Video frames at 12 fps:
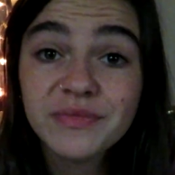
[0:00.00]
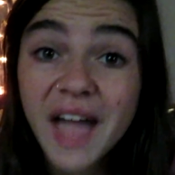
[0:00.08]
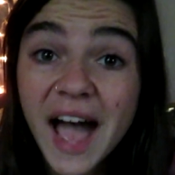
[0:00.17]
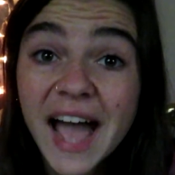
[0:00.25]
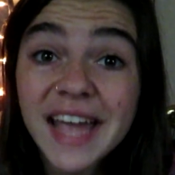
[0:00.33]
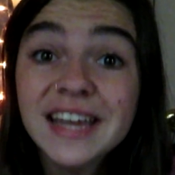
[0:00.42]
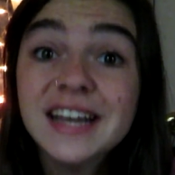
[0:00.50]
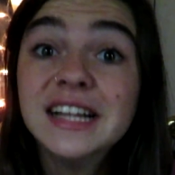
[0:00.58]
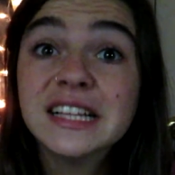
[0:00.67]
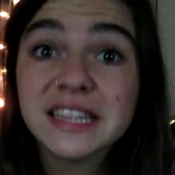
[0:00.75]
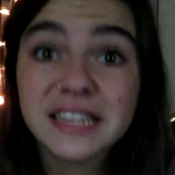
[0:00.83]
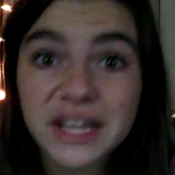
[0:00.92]
I
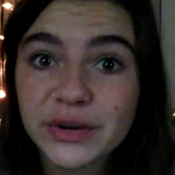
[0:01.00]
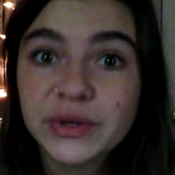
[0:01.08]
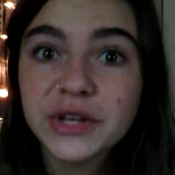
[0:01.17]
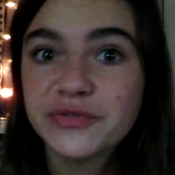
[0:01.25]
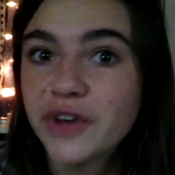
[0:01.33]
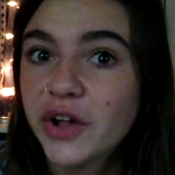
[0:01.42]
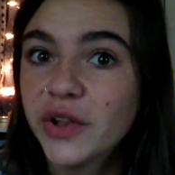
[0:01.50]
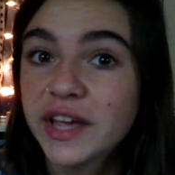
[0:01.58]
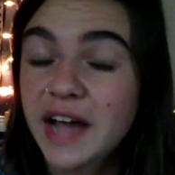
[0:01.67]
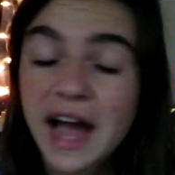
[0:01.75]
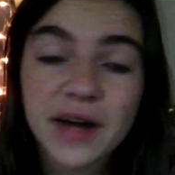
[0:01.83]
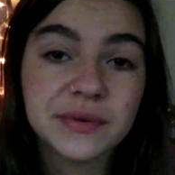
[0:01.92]
literally felt
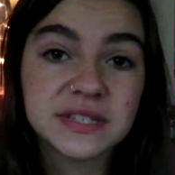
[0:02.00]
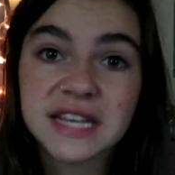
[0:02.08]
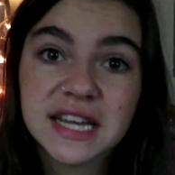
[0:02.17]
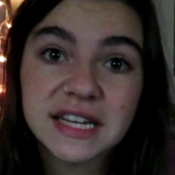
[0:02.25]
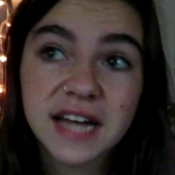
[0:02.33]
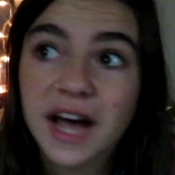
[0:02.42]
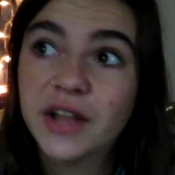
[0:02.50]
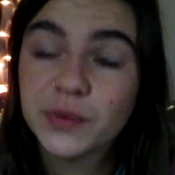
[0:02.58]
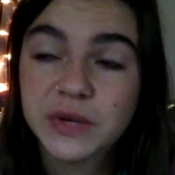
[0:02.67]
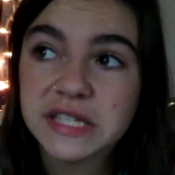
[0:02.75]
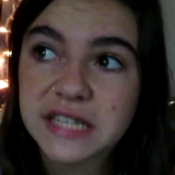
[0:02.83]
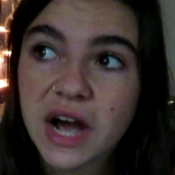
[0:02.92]
like I was in
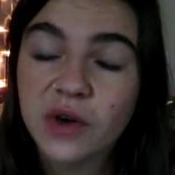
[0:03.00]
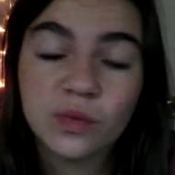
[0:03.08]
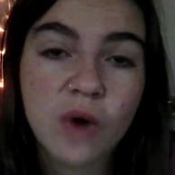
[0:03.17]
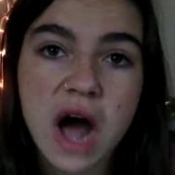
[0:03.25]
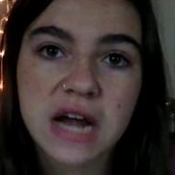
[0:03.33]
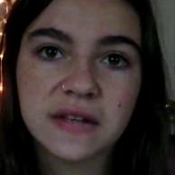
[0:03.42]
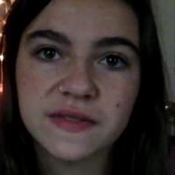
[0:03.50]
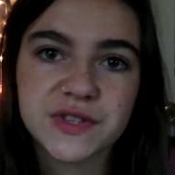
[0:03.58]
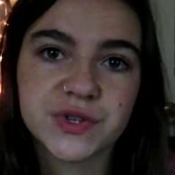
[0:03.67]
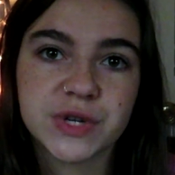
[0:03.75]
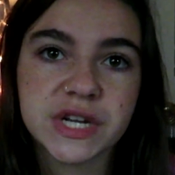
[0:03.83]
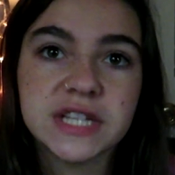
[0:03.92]
Halloweentown walking the
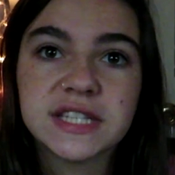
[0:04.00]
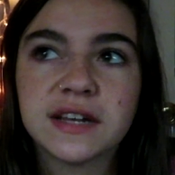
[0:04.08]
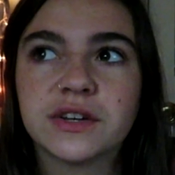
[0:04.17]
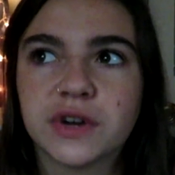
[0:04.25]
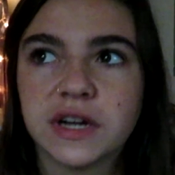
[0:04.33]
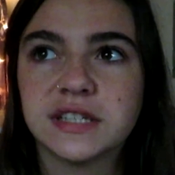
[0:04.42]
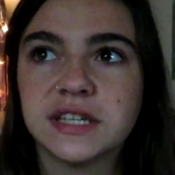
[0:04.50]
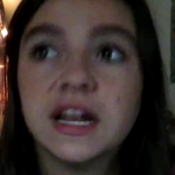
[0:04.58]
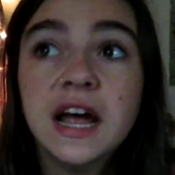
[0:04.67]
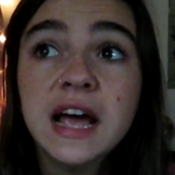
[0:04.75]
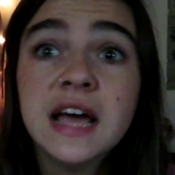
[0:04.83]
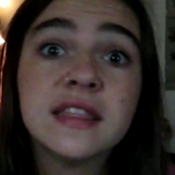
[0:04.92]
streets, and granted,
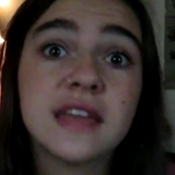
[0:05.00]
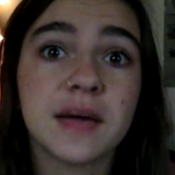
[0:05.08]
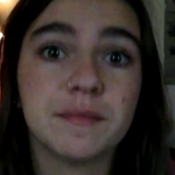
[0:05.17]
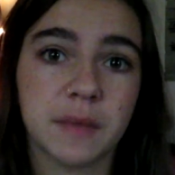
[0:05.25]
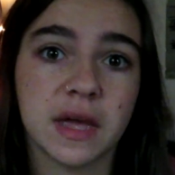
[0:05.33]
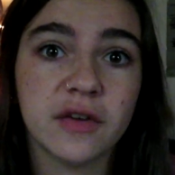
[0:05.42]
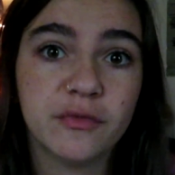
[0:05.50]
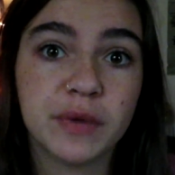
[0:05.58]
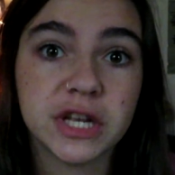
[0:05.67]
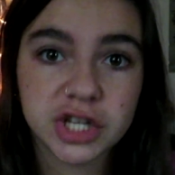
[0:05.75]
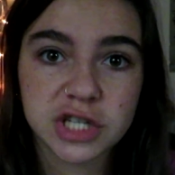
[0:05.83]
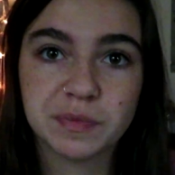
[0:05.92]
that may have
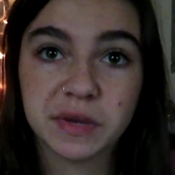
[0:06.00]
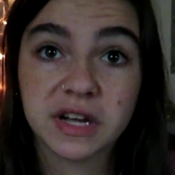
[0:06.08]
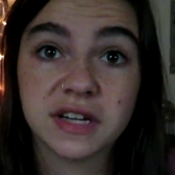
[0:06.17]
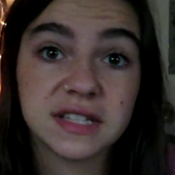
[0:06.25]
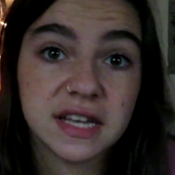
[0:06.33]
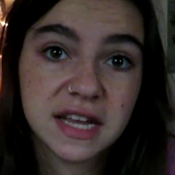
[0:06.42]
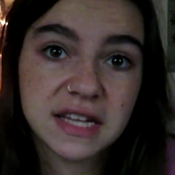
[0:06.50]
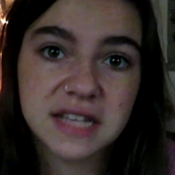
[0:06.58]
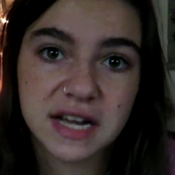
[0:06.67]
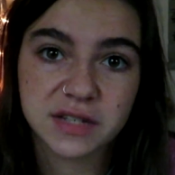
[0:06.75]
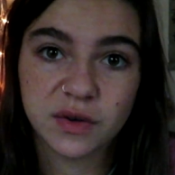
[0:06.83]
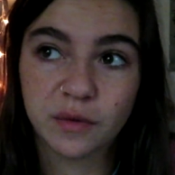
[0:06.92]
been just because it is
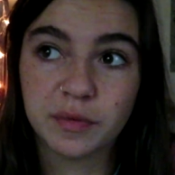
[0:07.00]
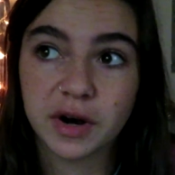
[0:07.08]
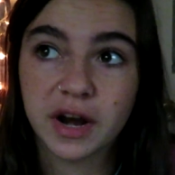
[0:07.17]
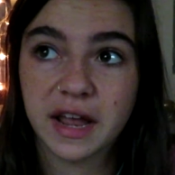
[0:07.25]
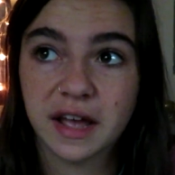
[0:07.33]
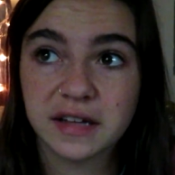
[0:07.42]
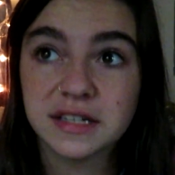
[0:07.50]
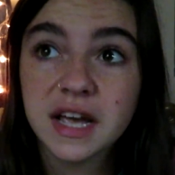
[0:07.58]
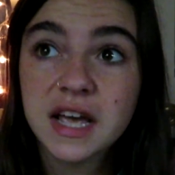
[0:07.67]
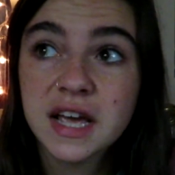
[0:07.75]
October and